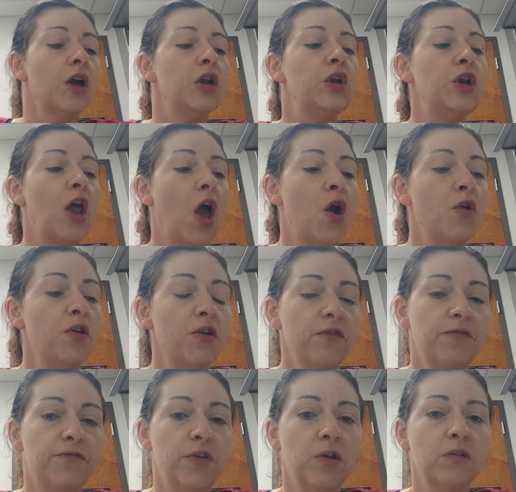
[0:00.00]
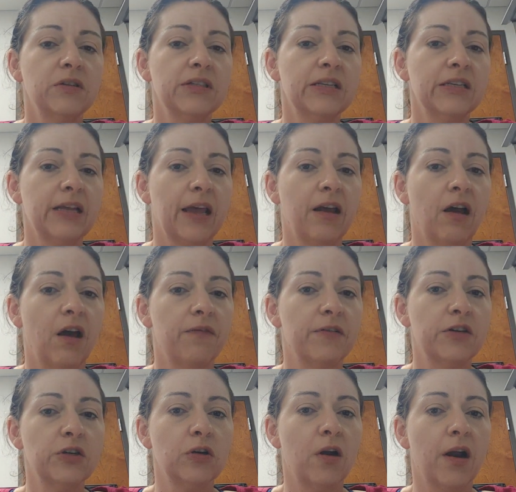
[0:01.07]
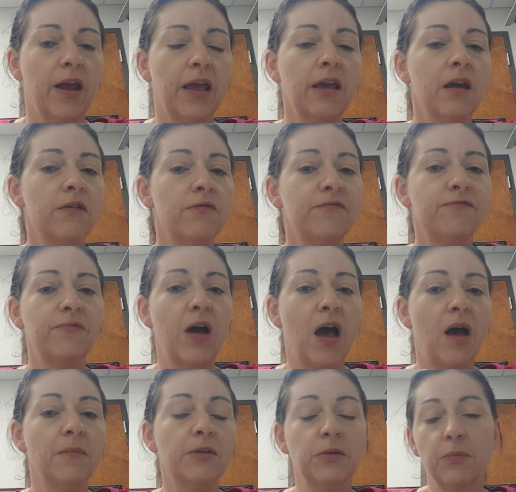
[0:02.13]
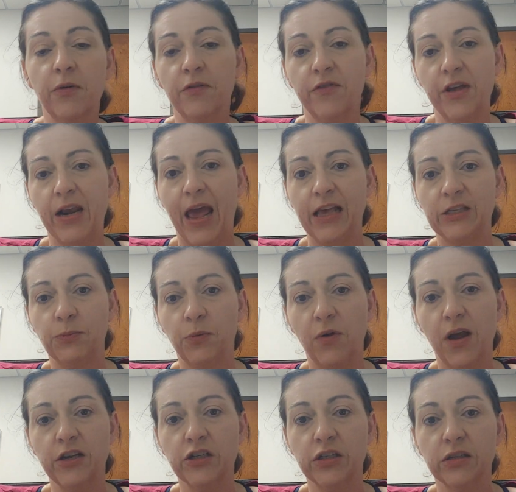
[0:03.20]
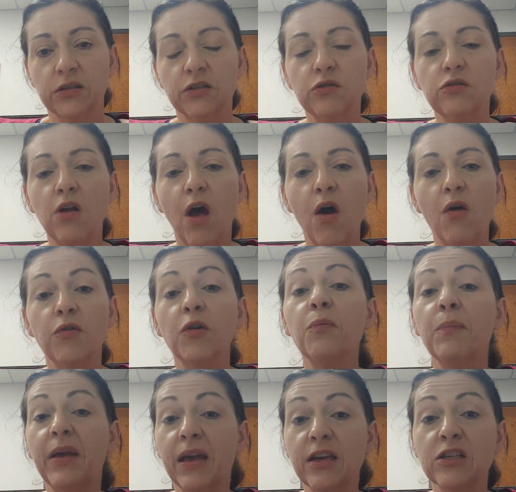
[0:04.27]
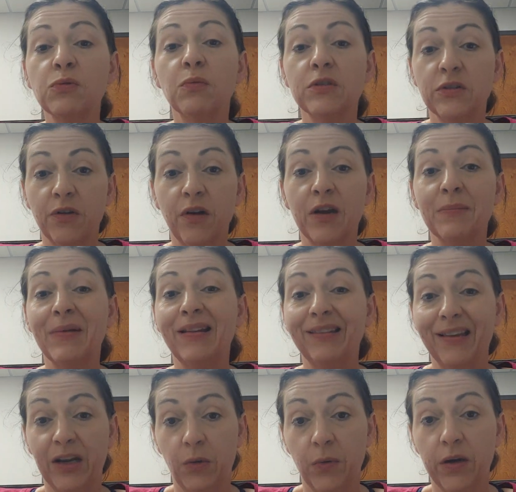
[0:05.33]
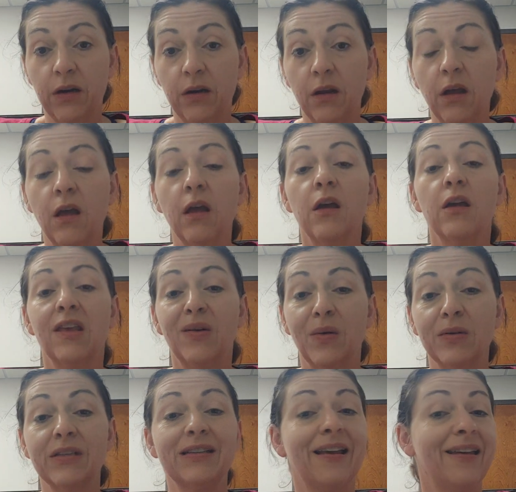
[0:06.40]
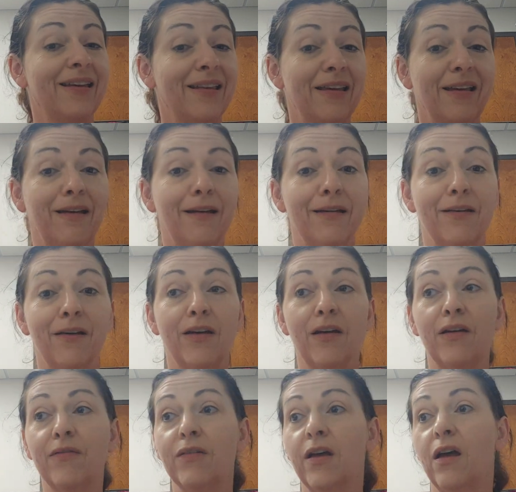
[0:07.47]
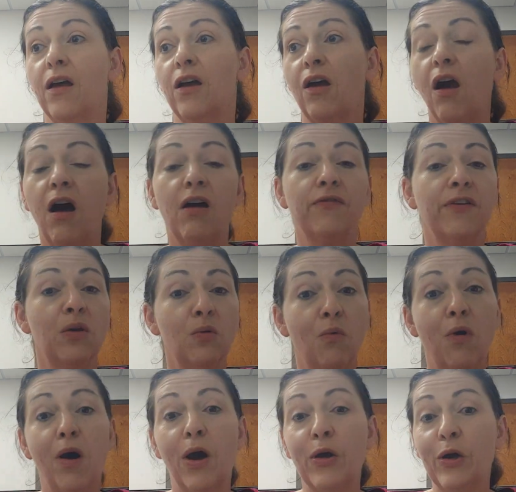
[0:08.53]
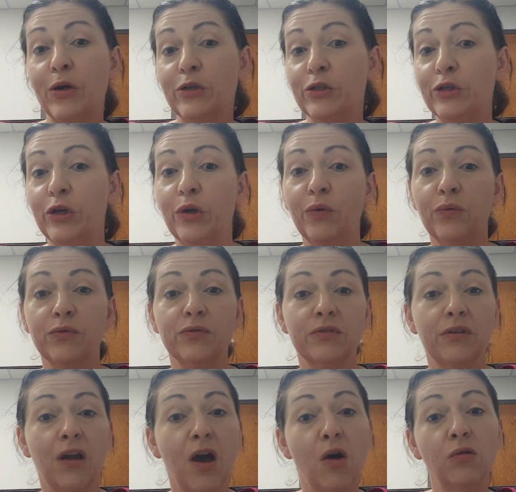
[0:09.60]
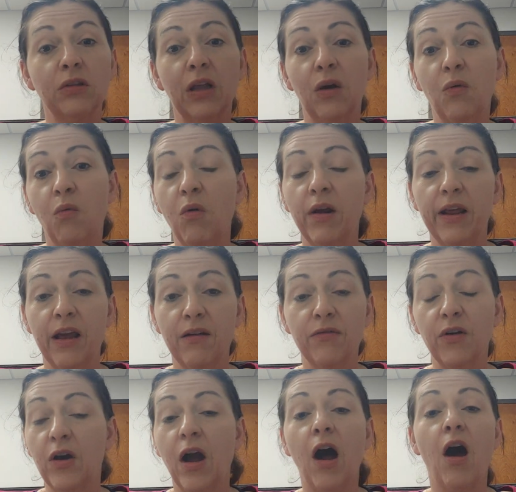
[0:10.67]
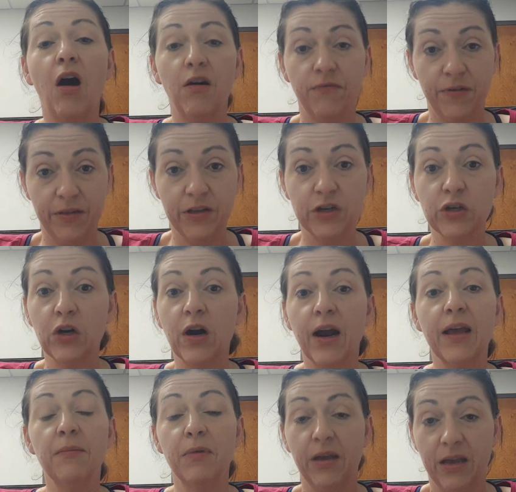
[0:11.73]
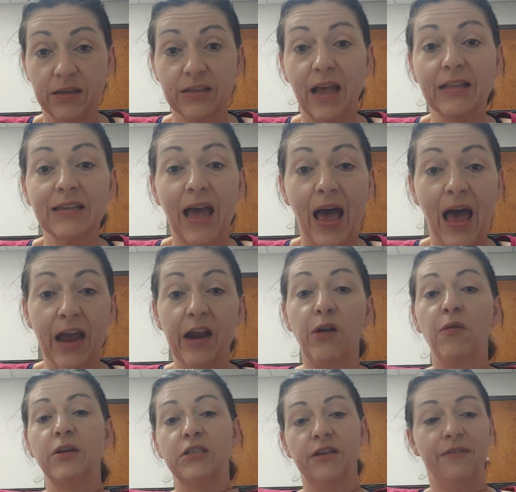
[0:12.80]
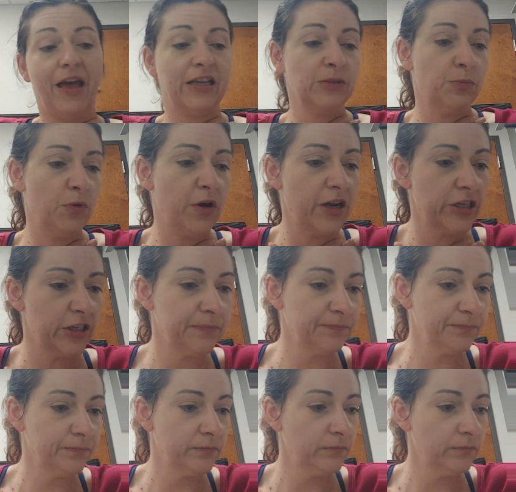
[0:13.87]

Know your foods to take off a tray to prevent aspiration. So your biggest ones are going to be liquid. You want to take any kind of coffee, water, juice, cola, whatever off of the tray, because that's a higher risk of aspiration.